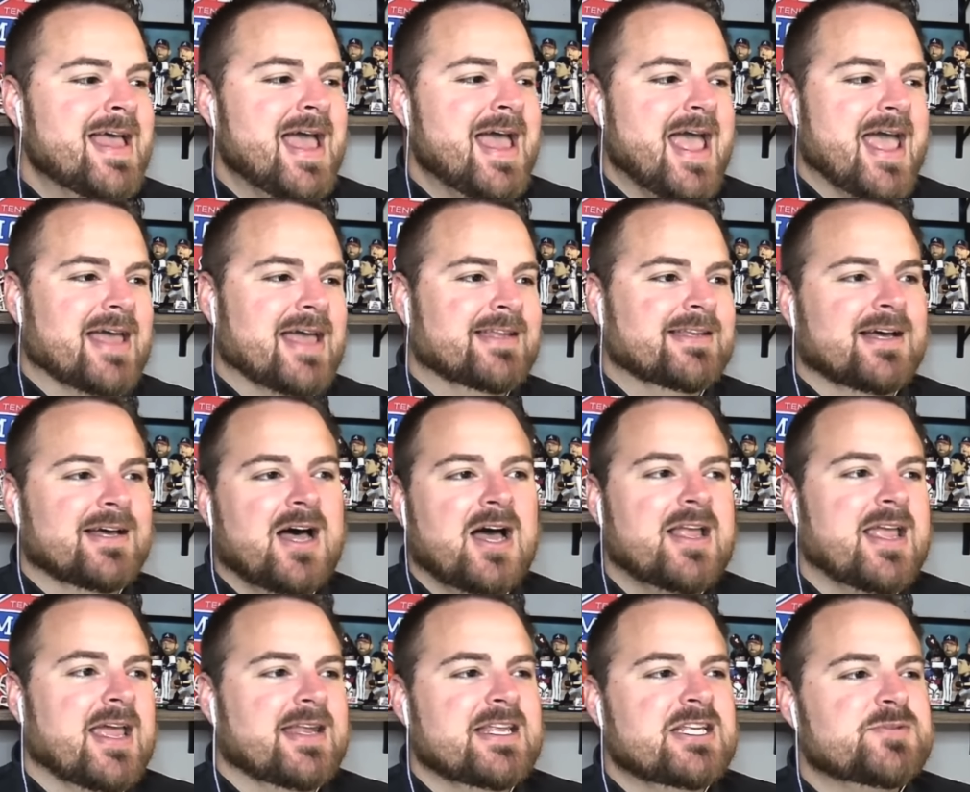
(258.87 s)
And uh,
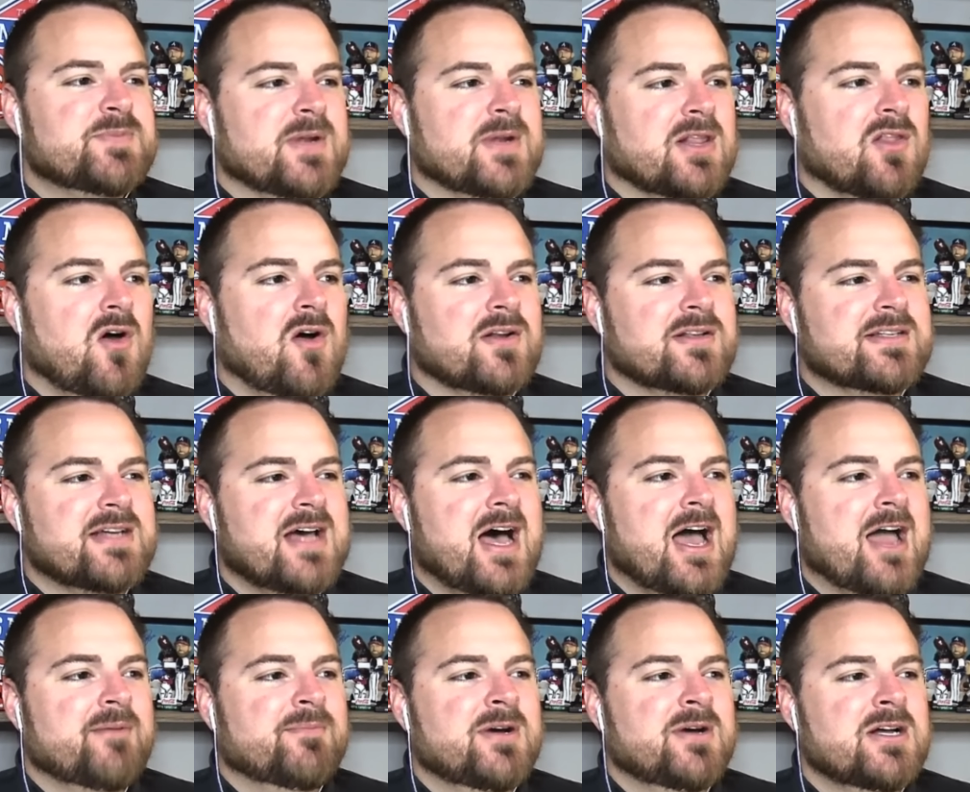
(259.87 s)
again, he's been a long
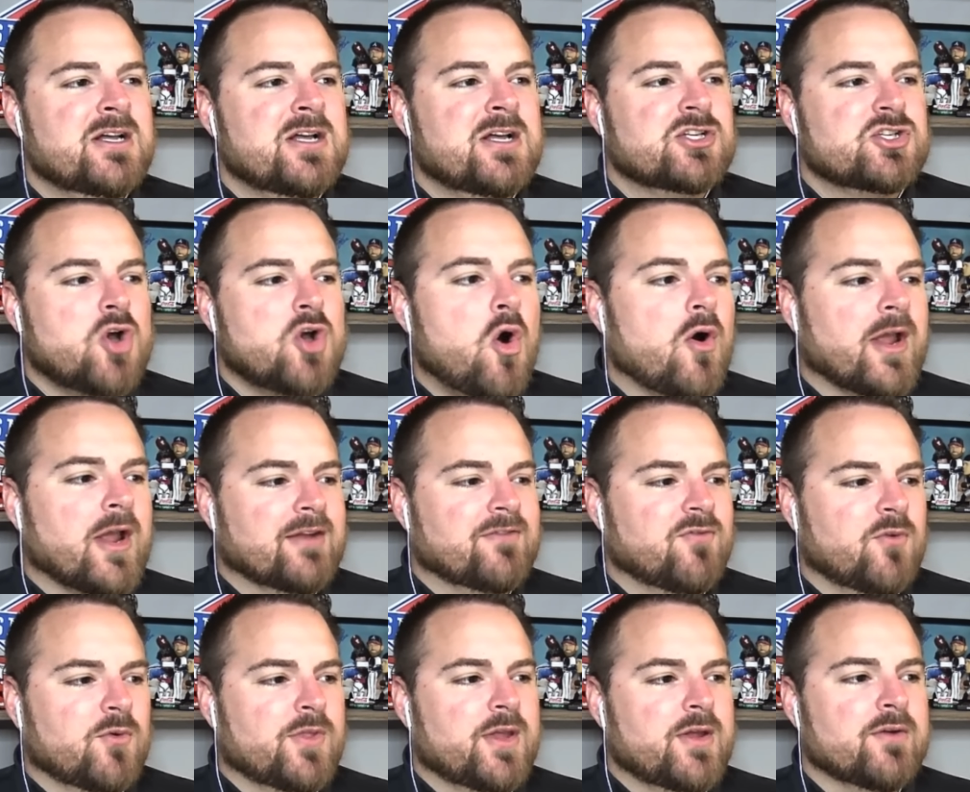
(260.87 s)
time target
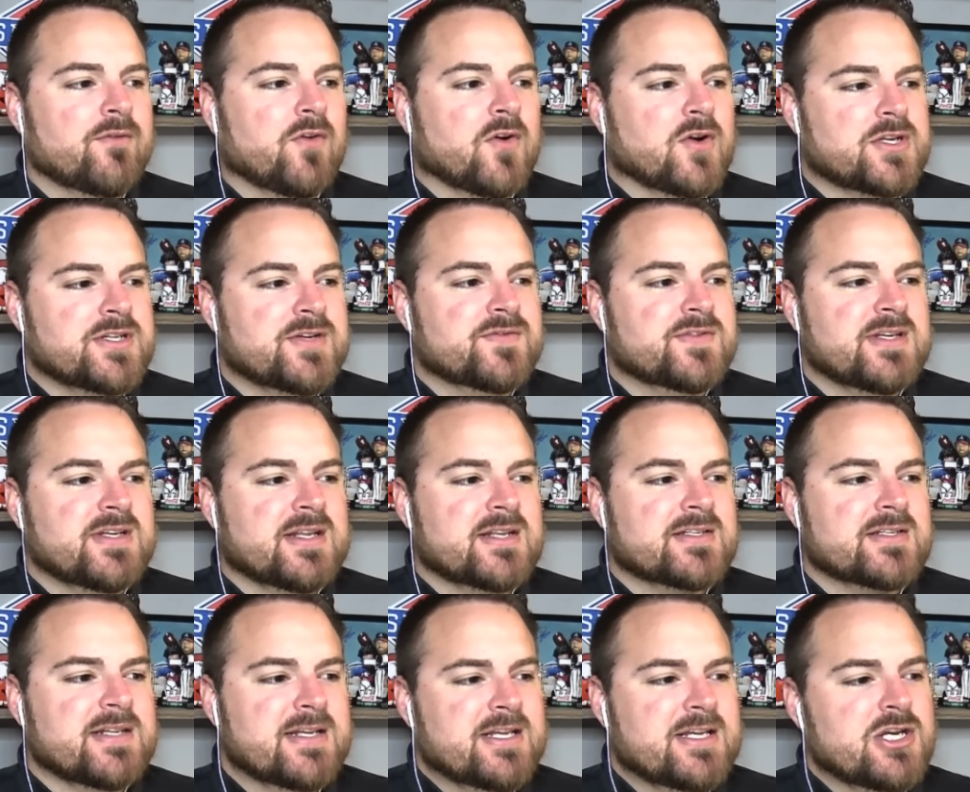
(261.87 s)
for the University of
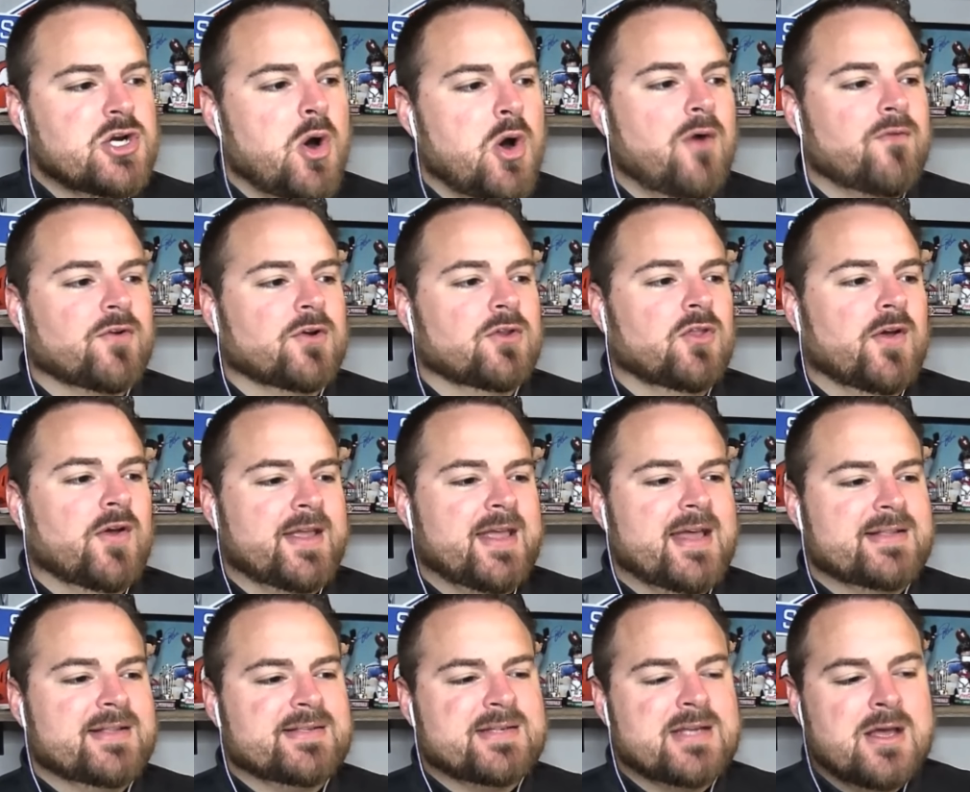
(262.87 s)
Tennessee. You go over and look
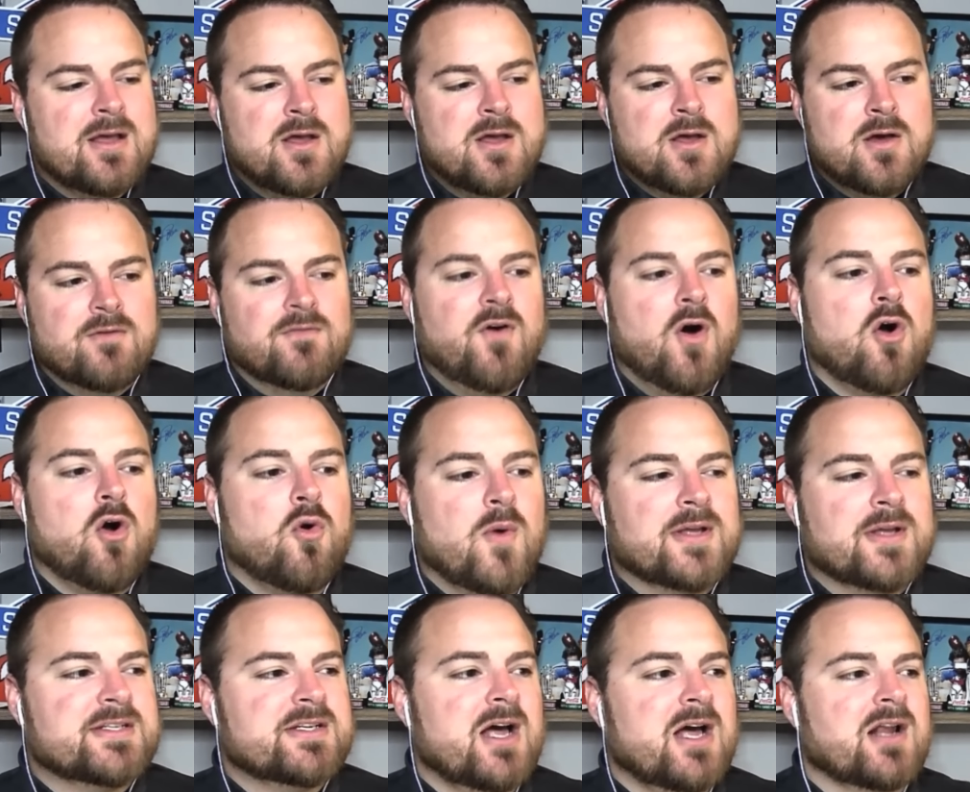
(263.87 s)
at
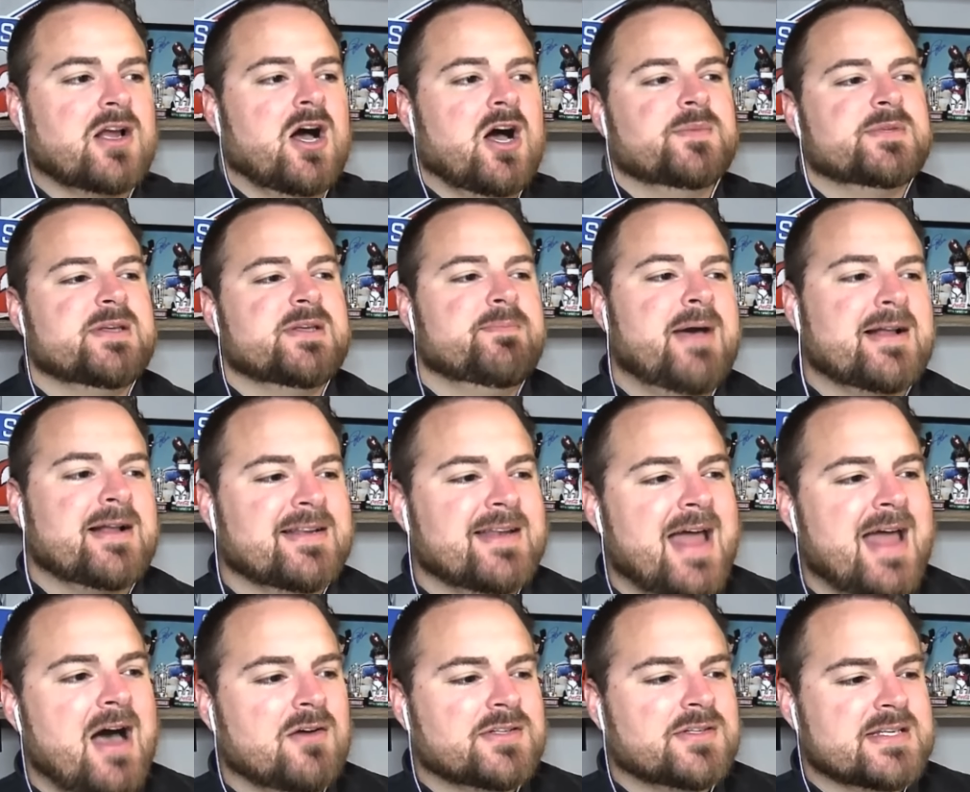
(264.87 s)
VolQuest.com's impact
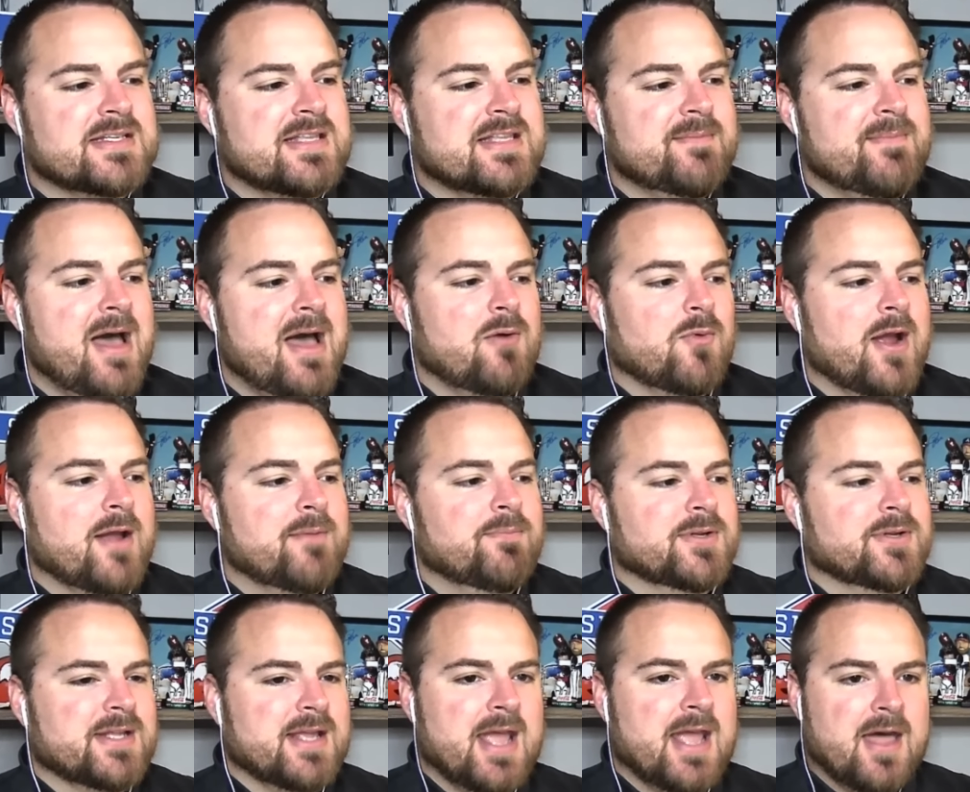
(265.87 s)
analysis that Matt Ray
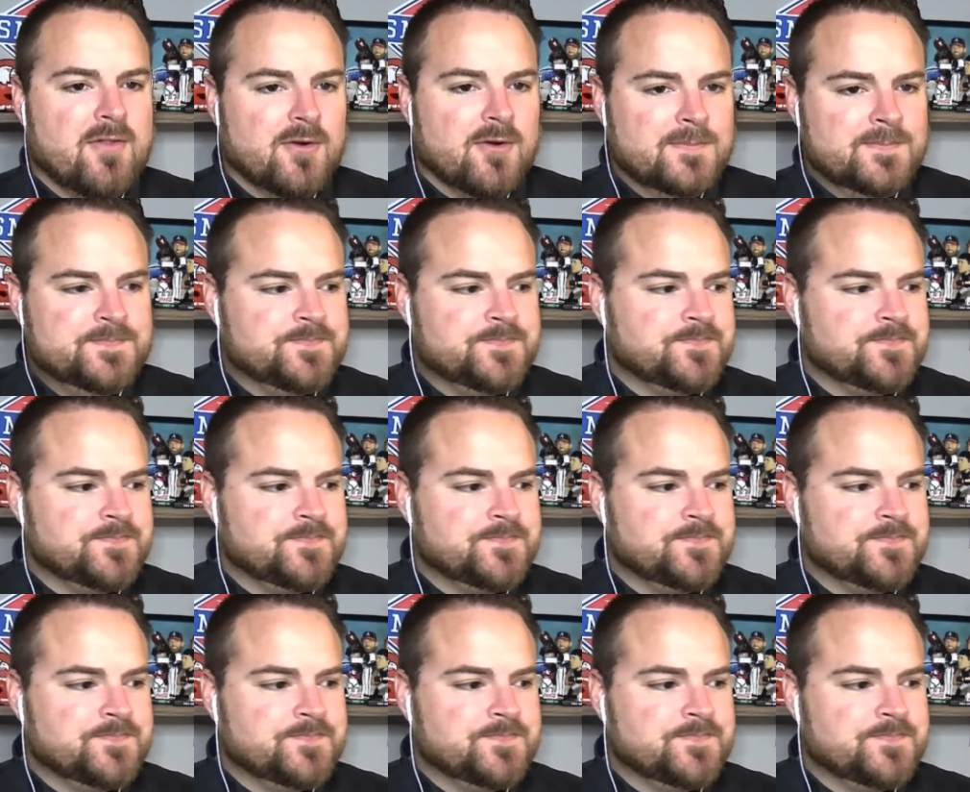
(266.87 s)
put together,